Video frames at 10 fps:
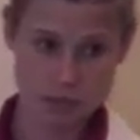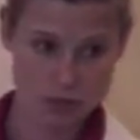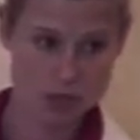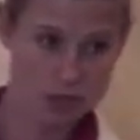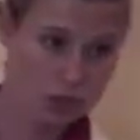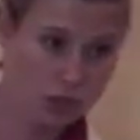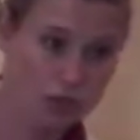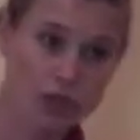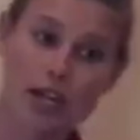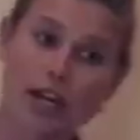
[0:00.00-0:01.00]
solutions
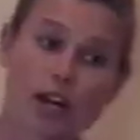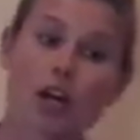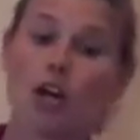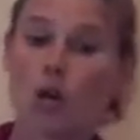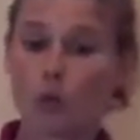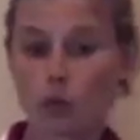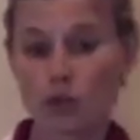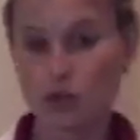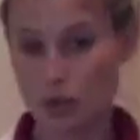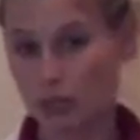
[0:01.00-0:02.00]
for the hair will
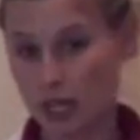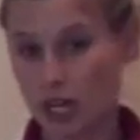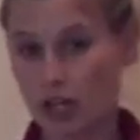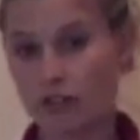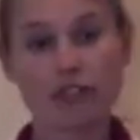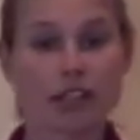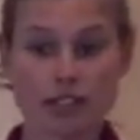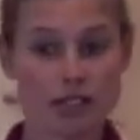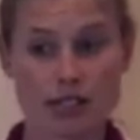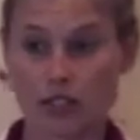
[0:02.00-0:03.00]
strip the hair of
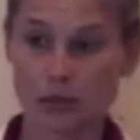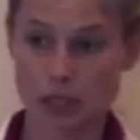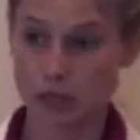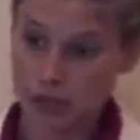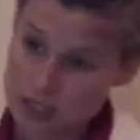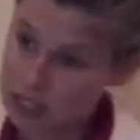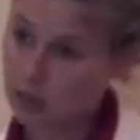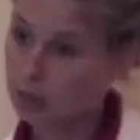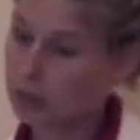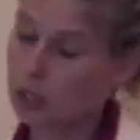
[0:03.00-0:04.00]
necessary minerals
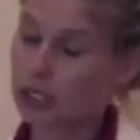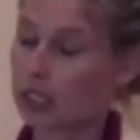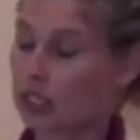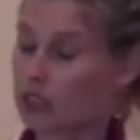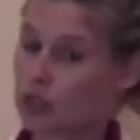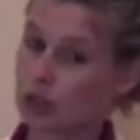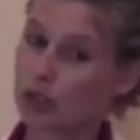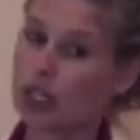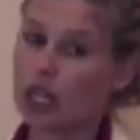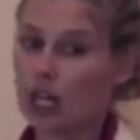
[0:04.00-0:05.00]
that would be in there.
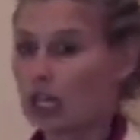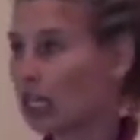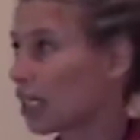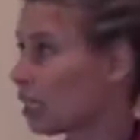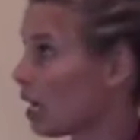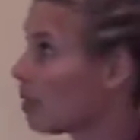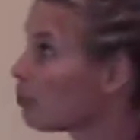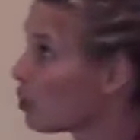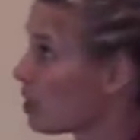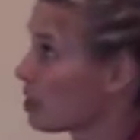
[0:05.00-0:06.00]
So like
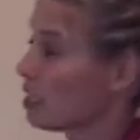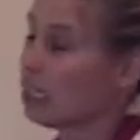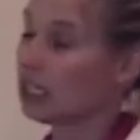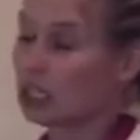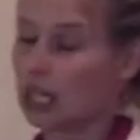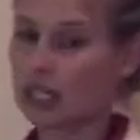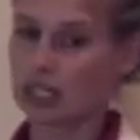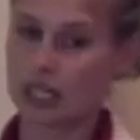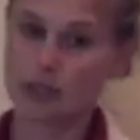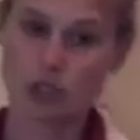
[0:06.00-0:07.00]
lead poisoning, a lot
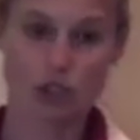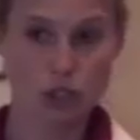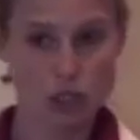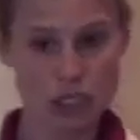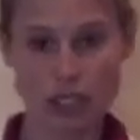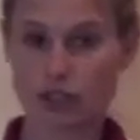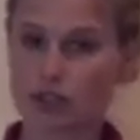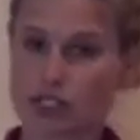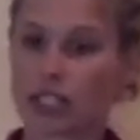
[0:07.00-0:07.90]
of times you'll look at your